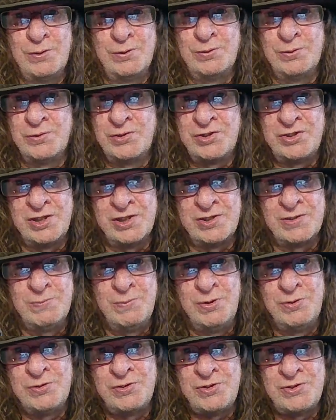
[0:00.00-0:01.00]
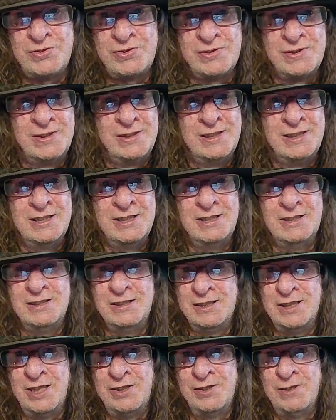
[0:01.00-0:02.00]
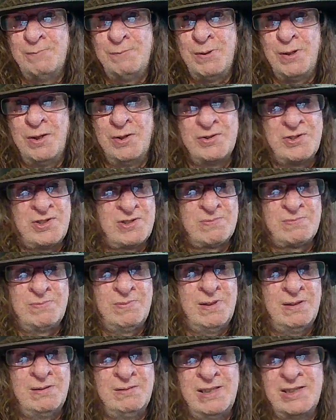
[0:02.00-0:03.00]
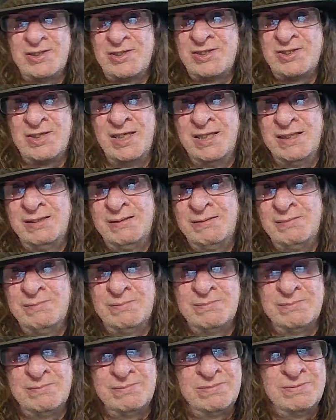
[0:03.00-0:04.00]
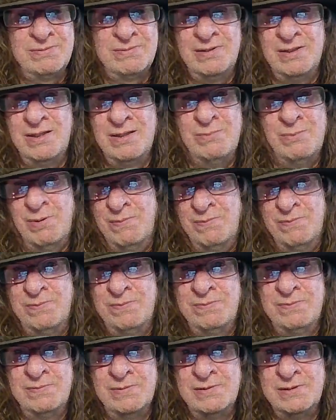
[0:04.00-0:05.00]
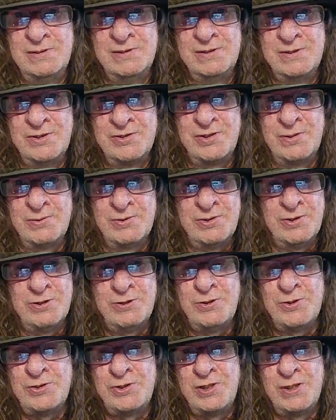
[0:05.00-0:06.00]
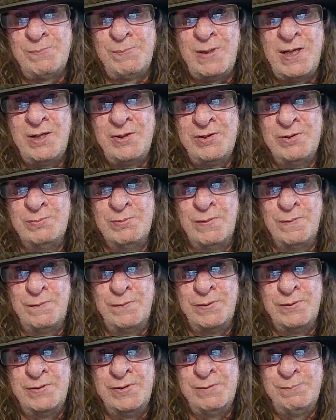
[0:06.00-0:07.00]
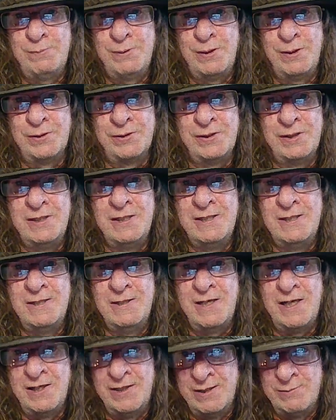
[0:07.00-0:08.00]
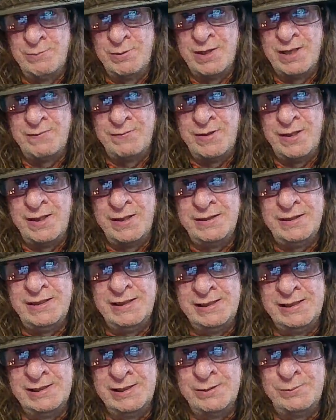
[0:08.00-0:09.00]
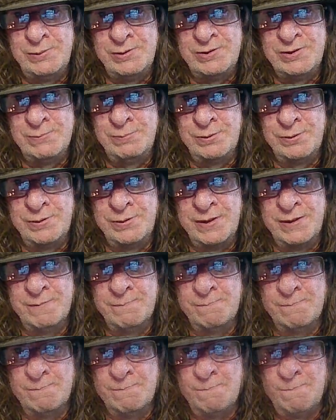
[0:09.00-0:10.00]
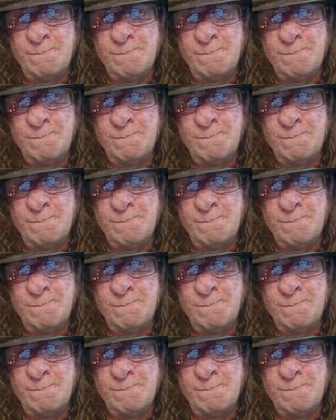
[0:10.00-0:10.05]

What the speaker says: for a good 6 months and the pods, let's say a month. So it's going to cost you £1 a month for a new pod and then whatever e-liquid you put in.